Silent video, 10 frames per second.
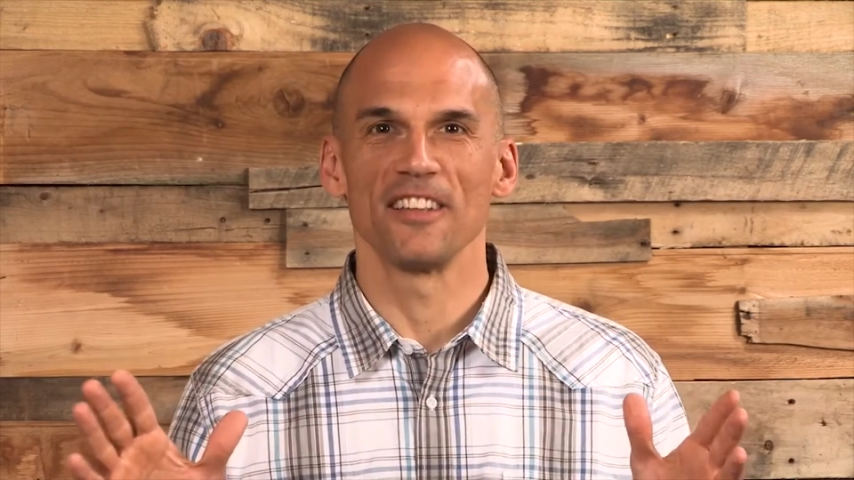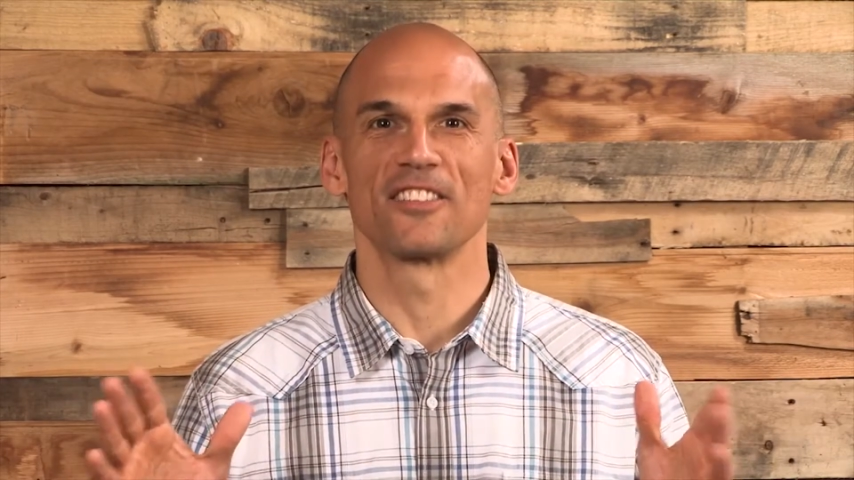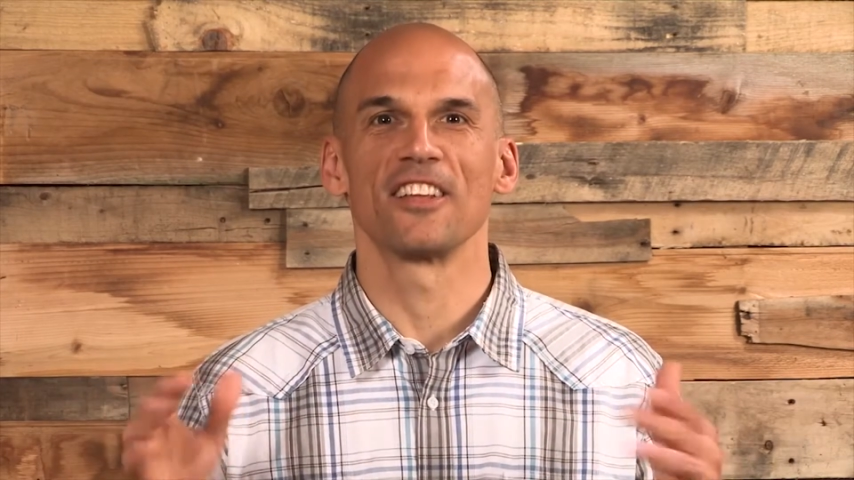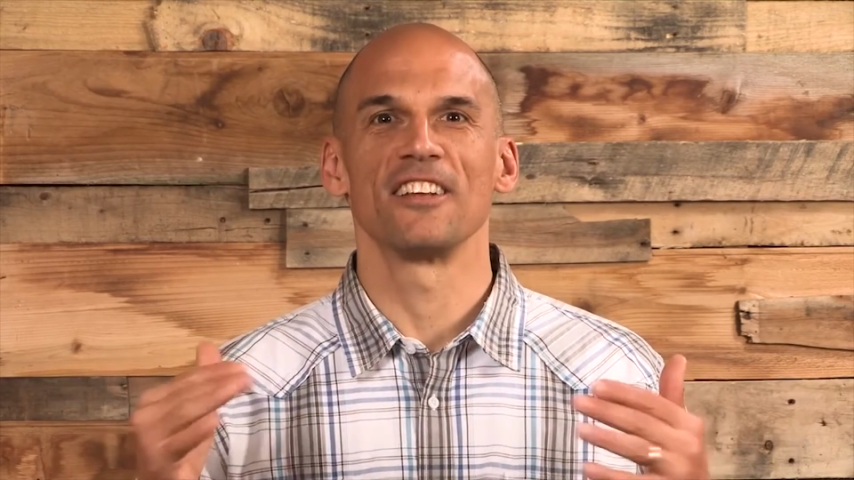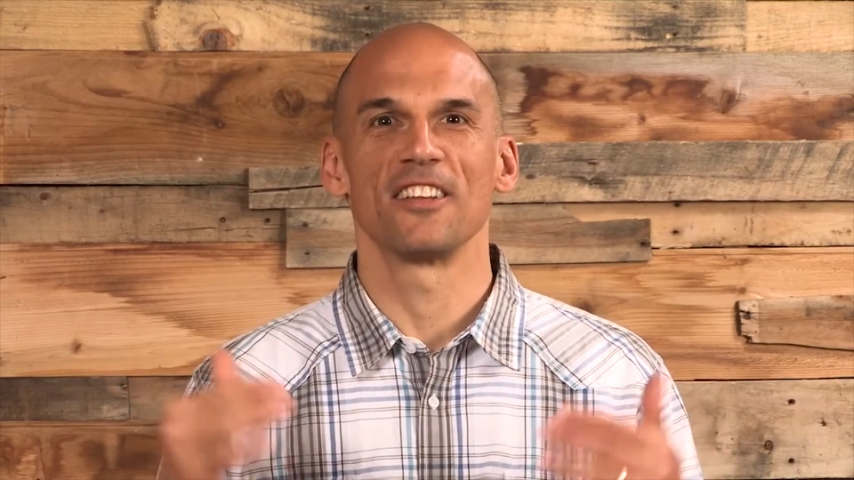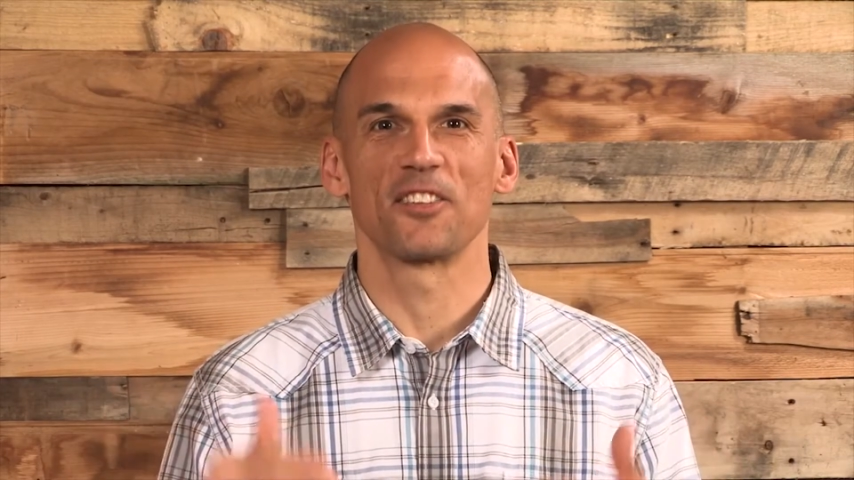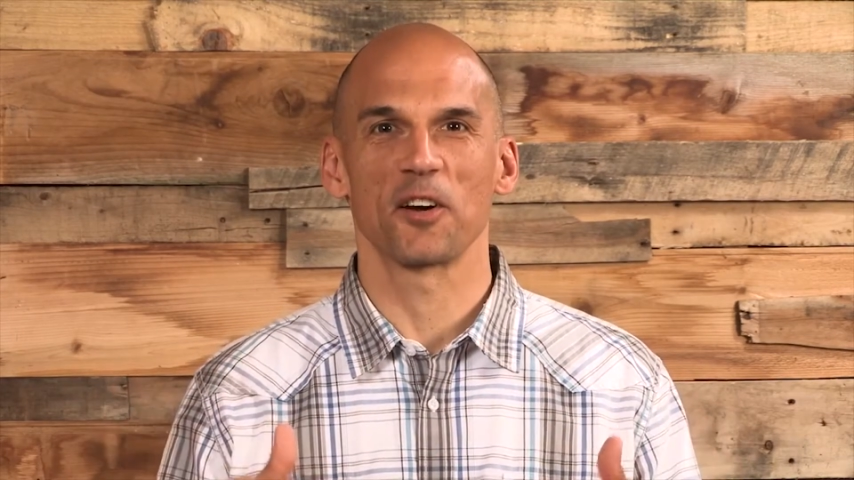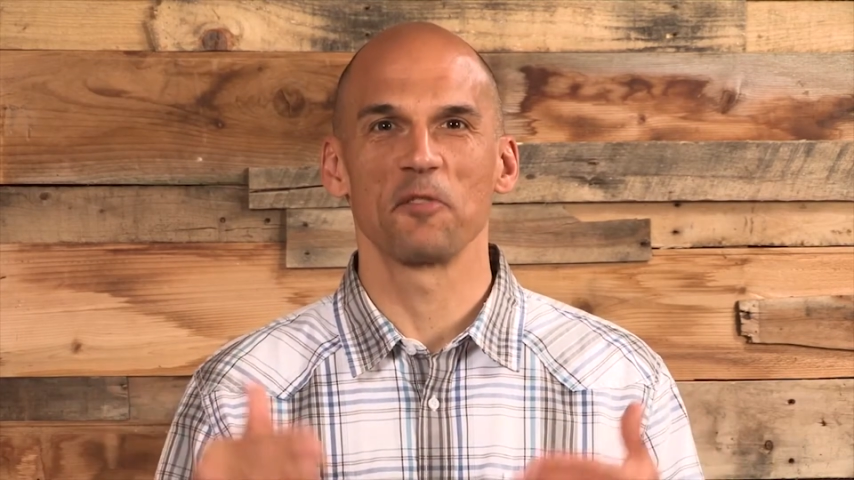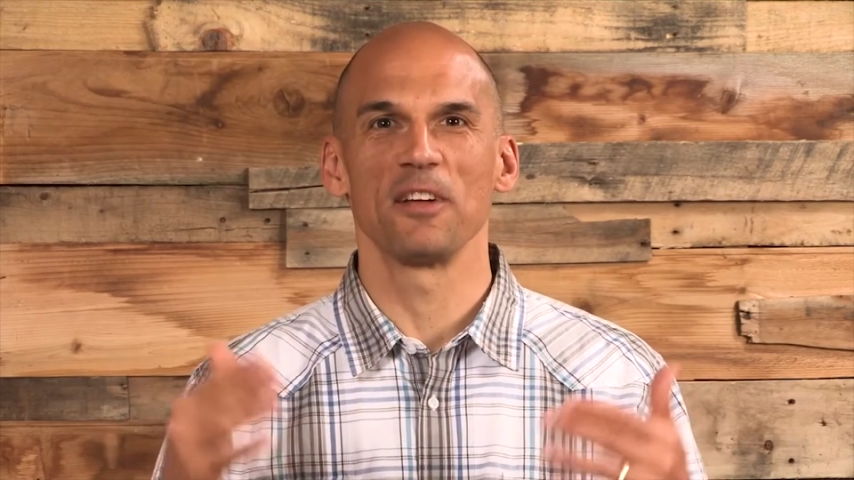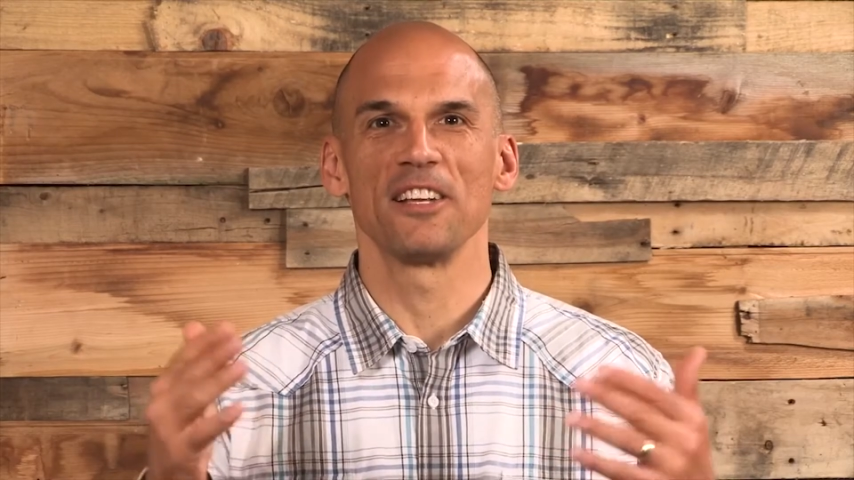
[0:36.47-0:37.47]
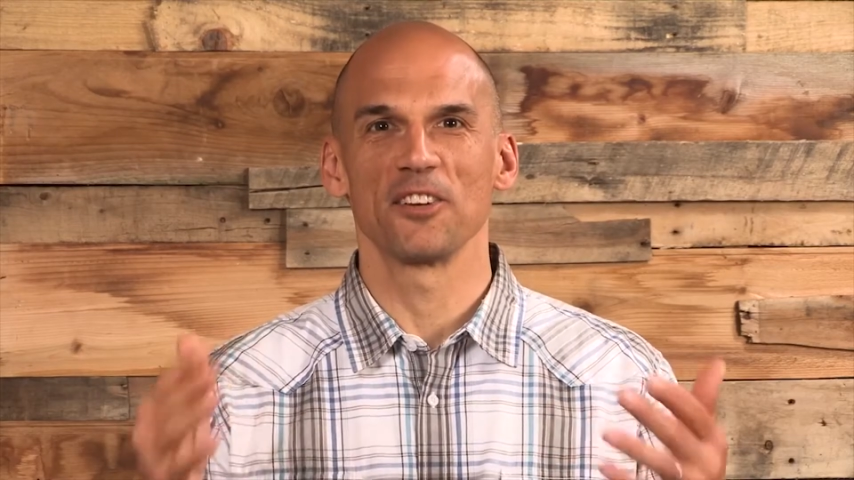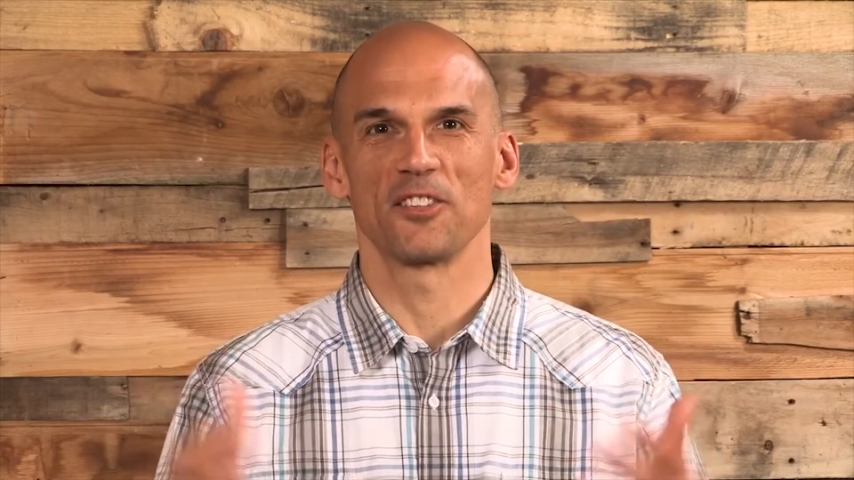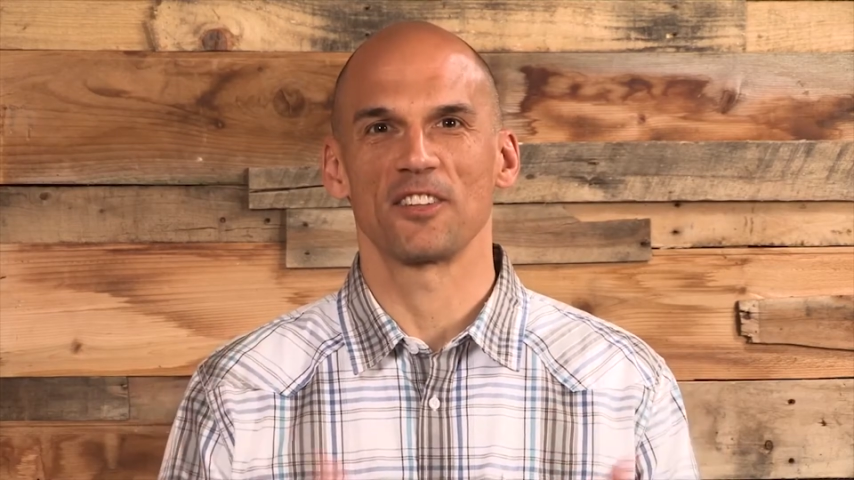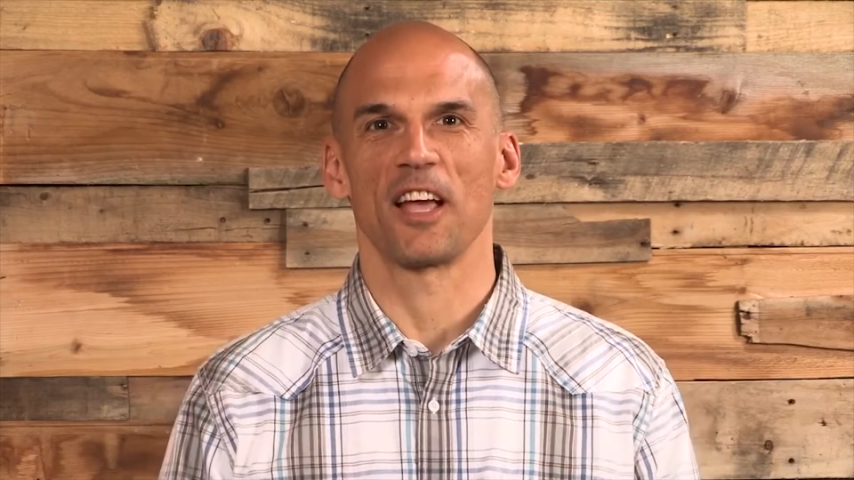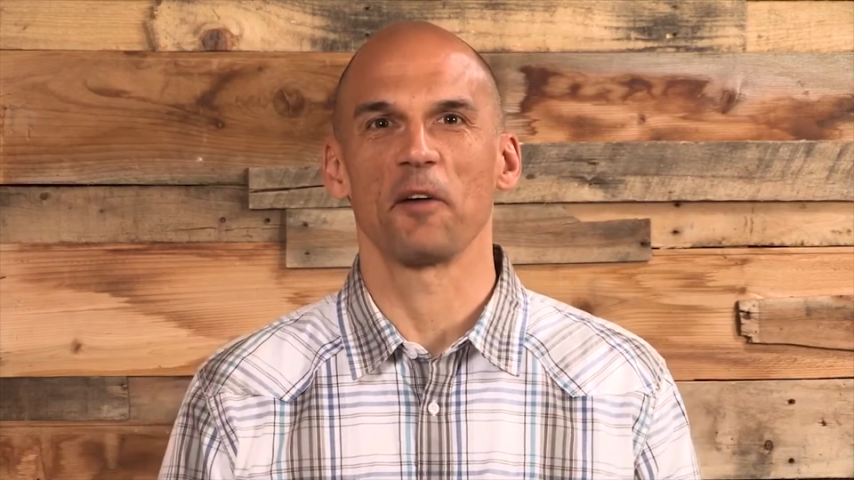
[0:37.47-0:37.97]
that's going to determine your
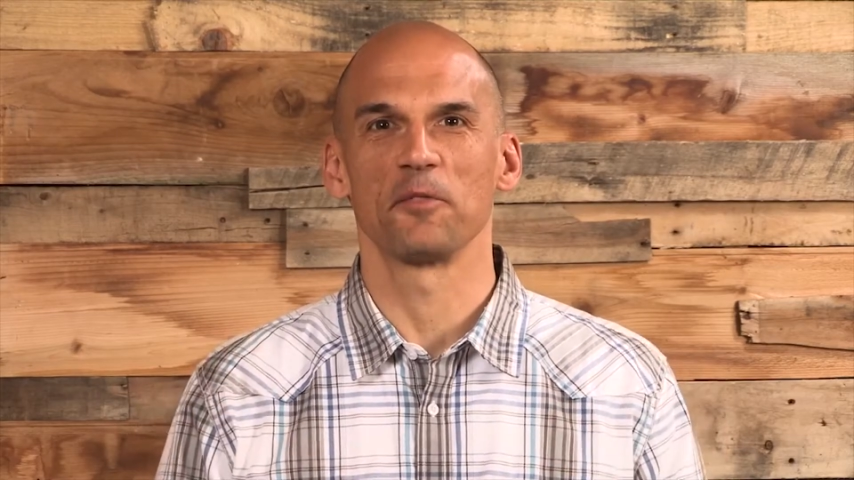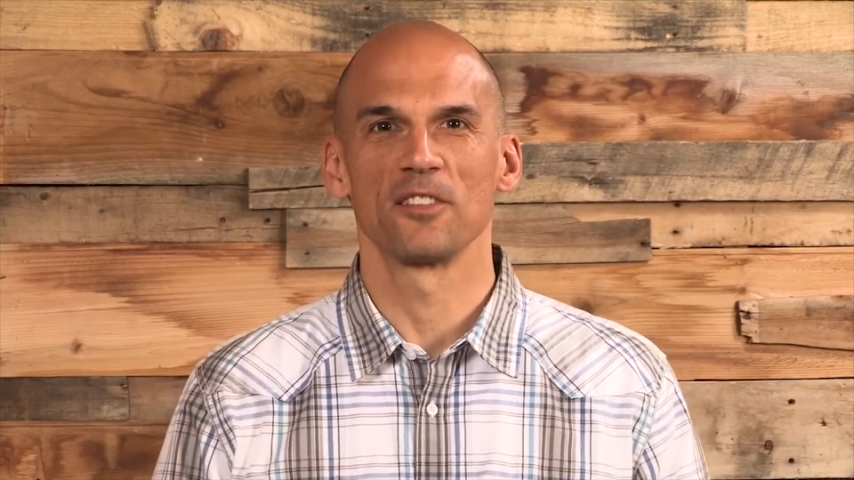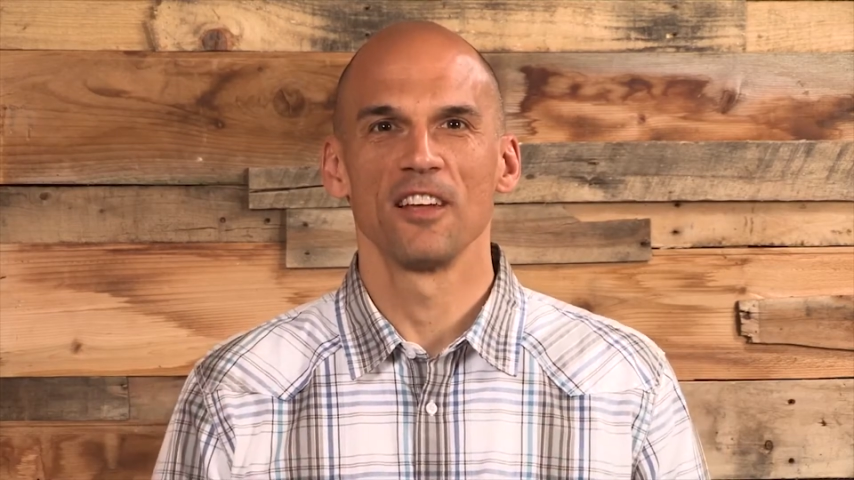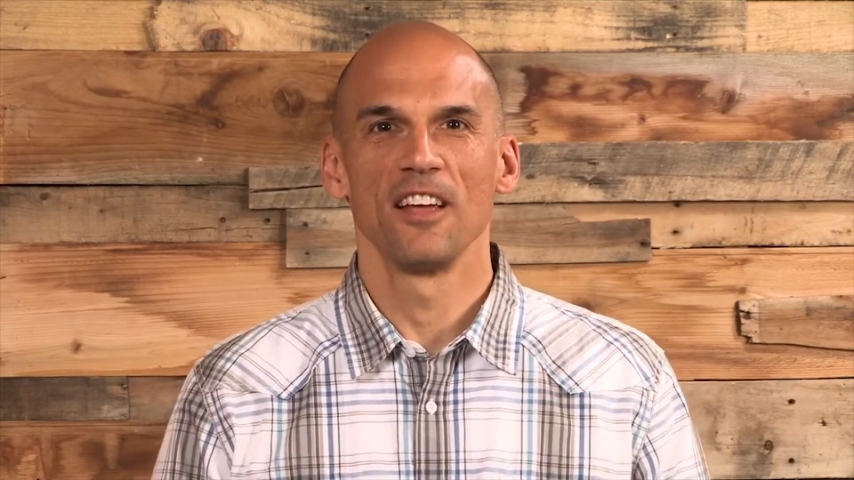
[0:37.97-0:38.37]
steps.